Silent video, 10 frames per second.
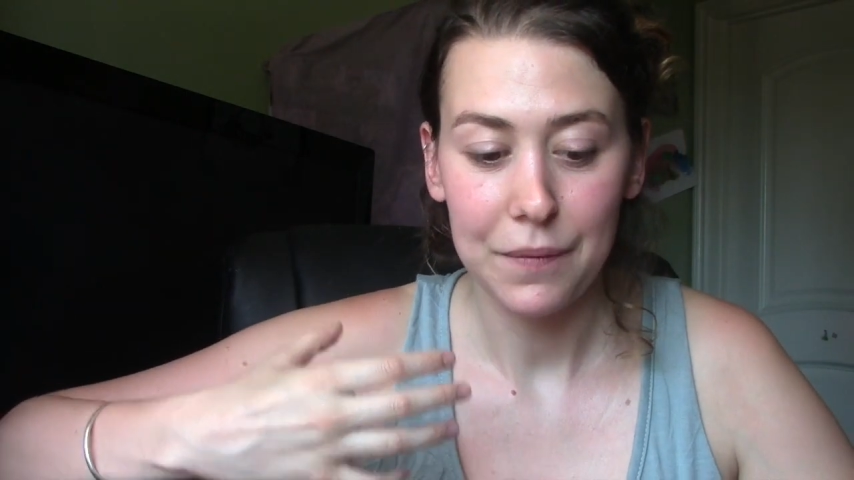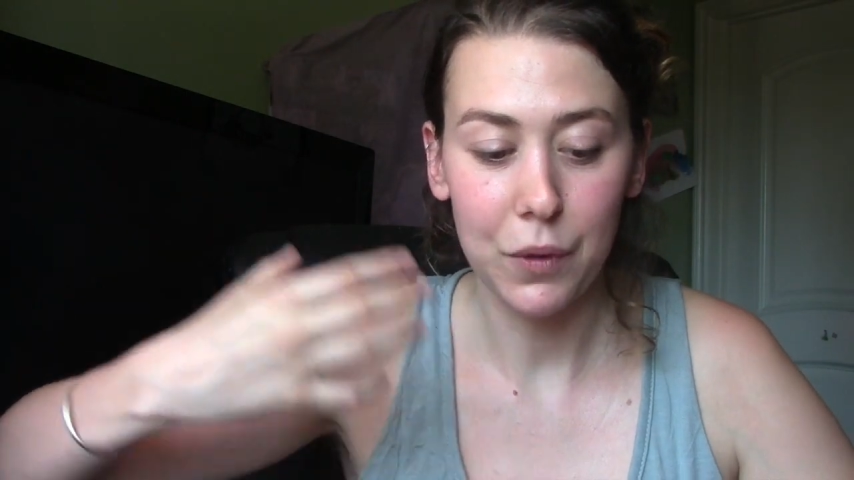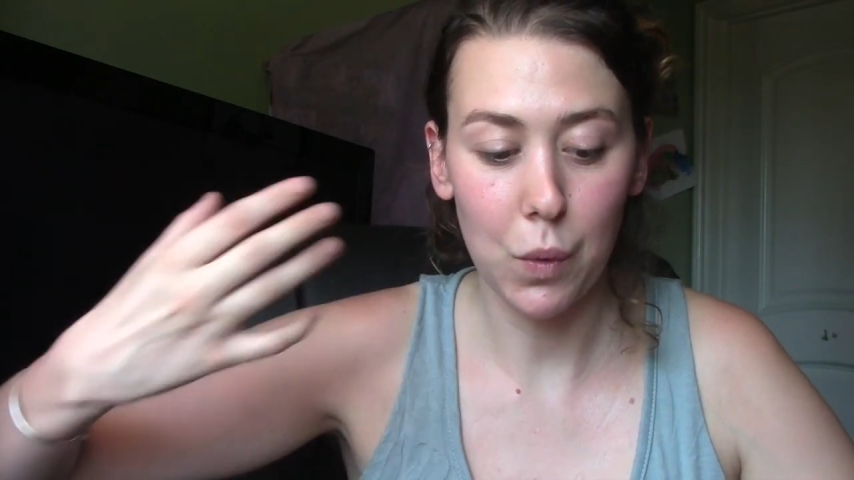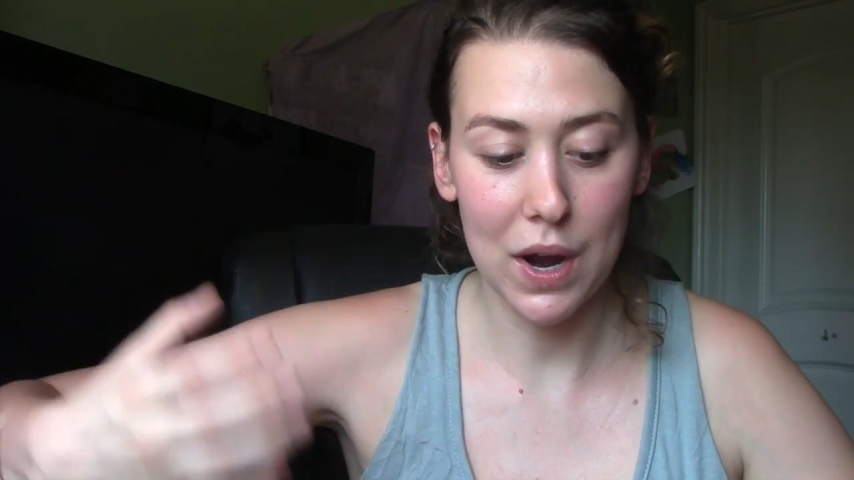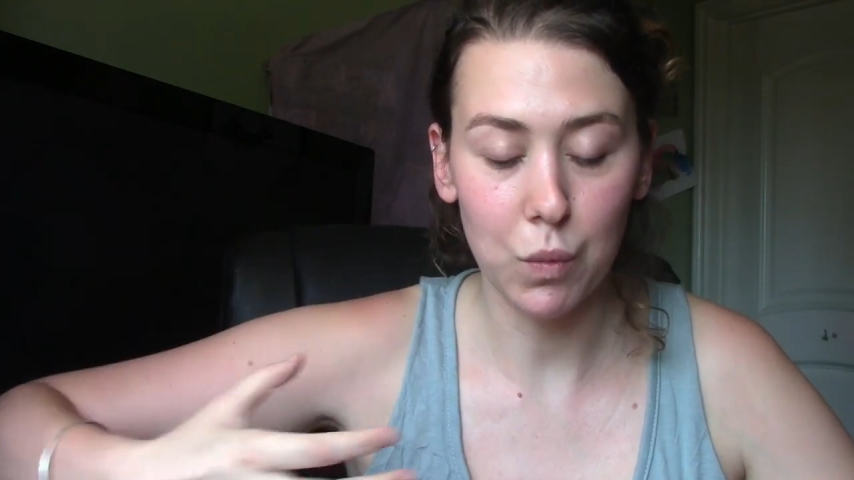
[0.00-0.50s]

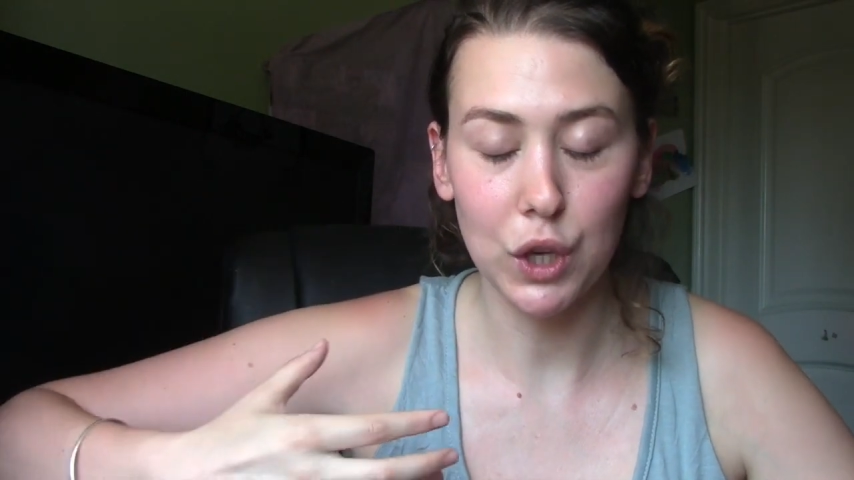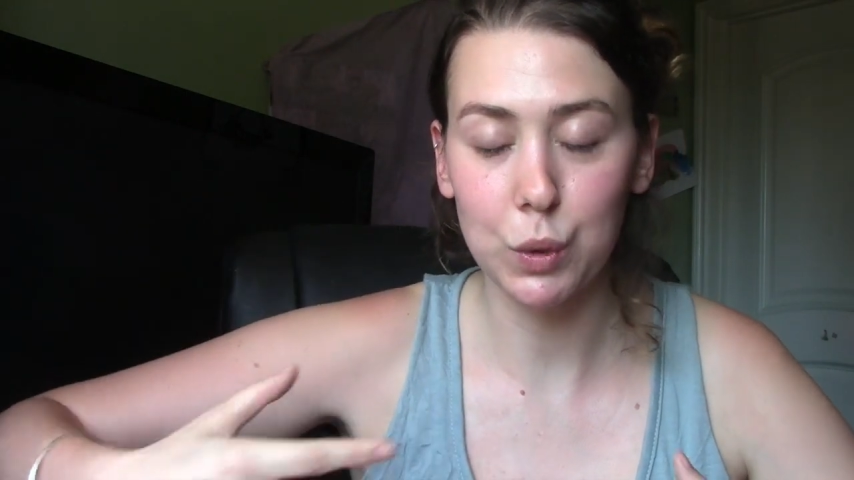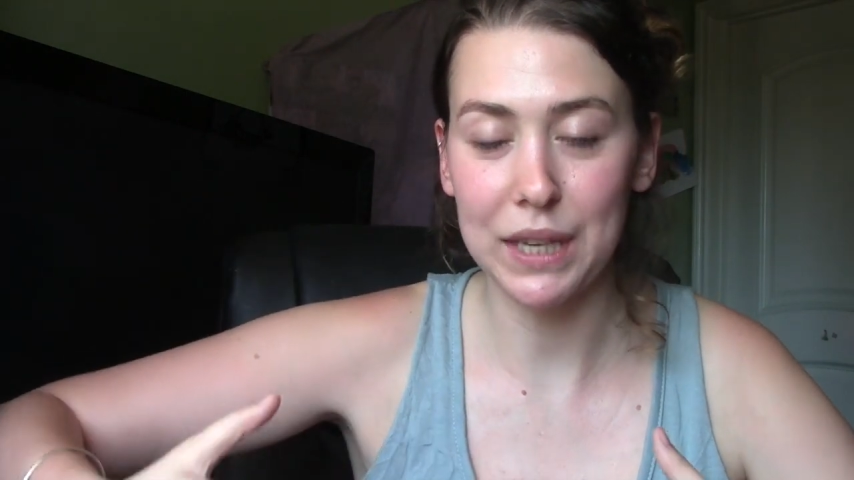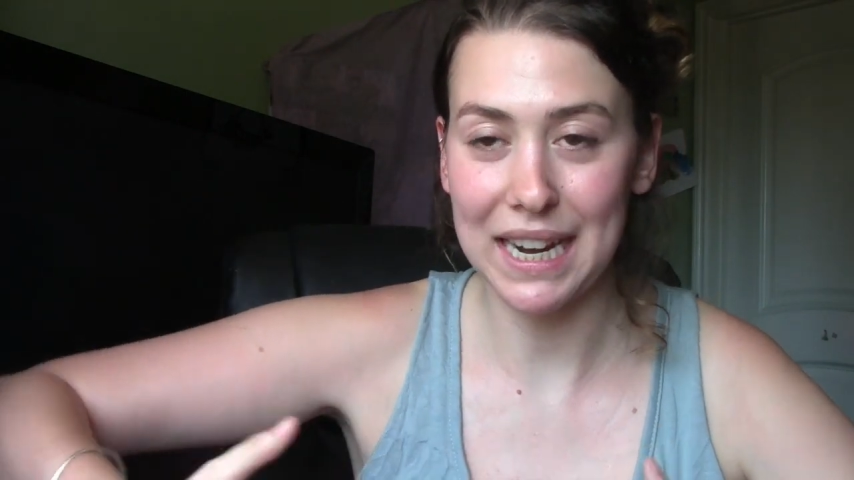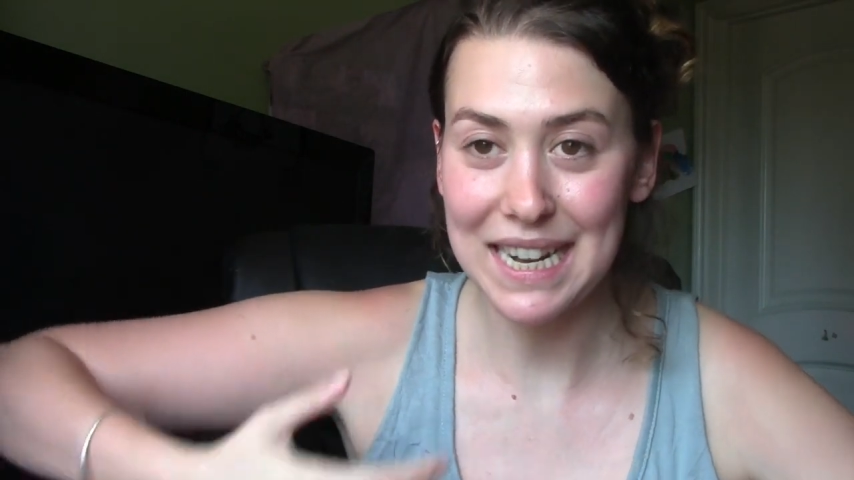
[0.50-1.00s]
the way it
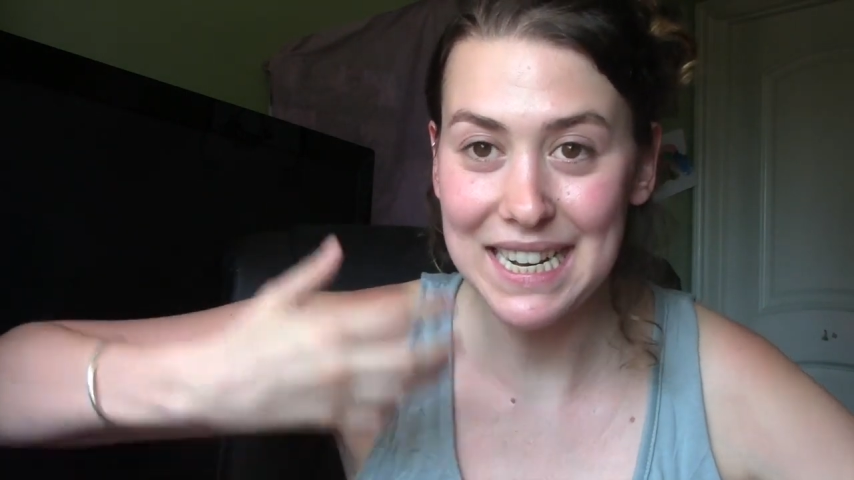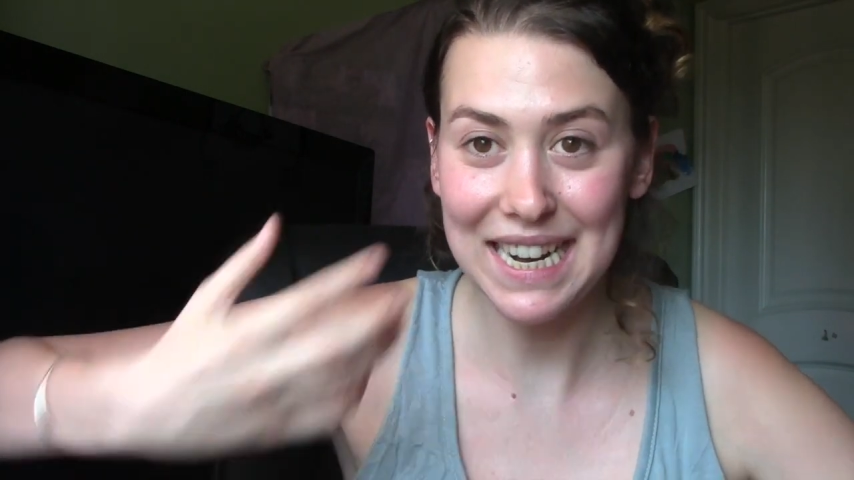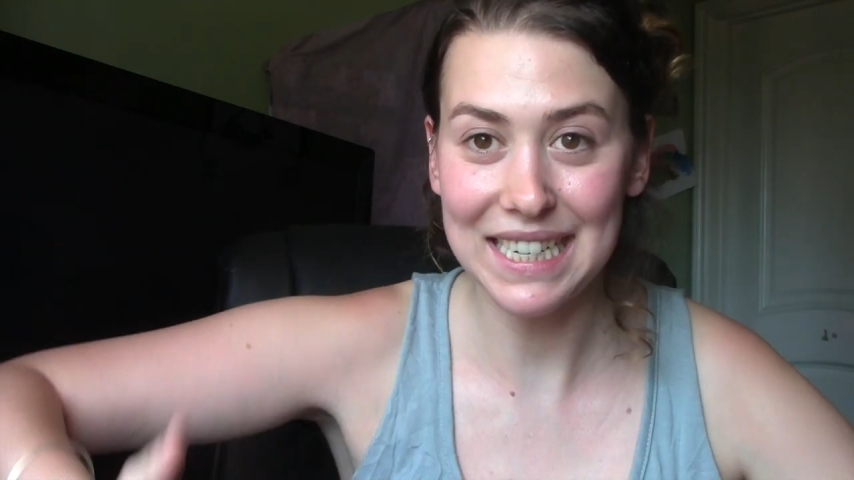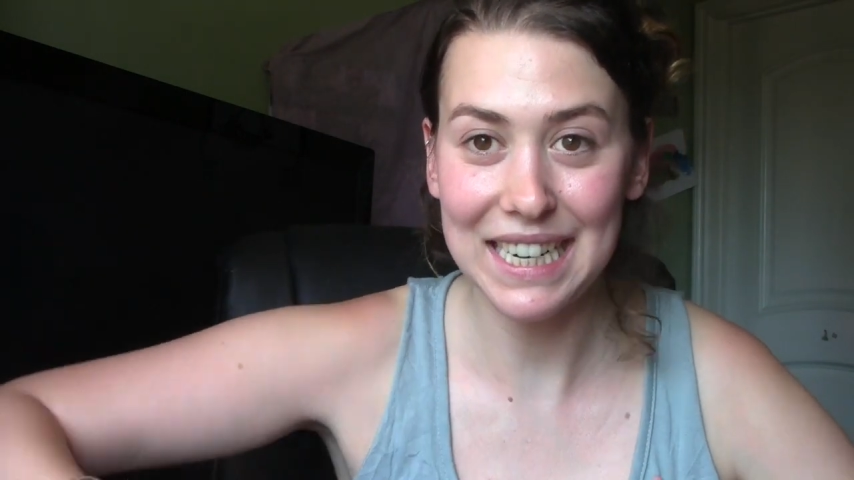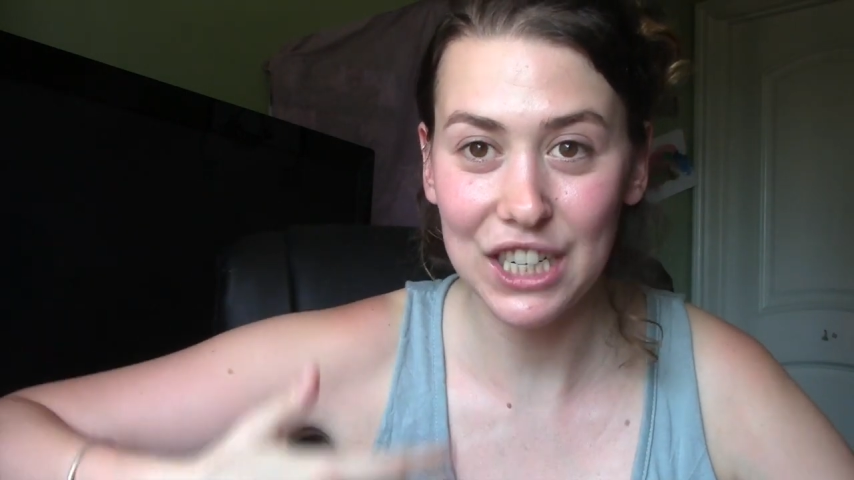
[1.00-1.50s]
was like
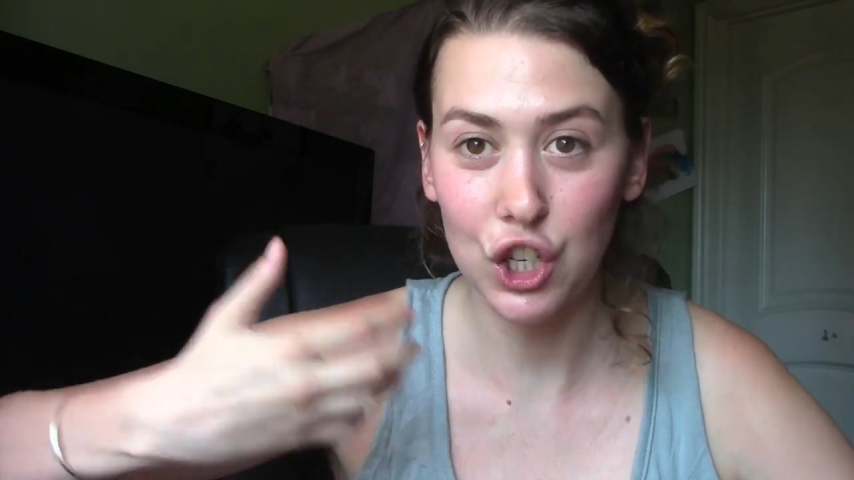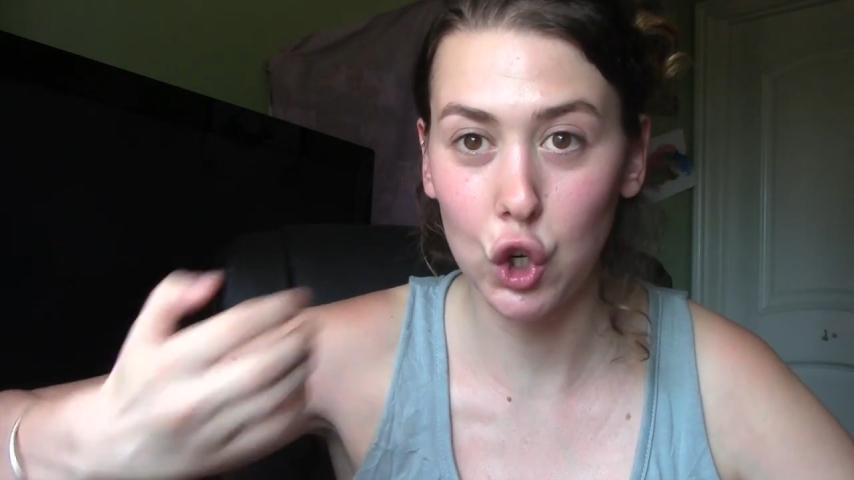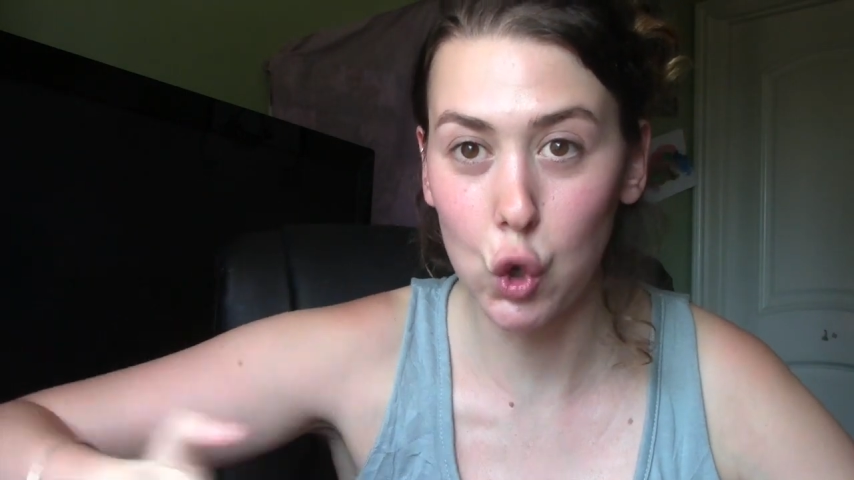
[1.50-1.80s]
needing to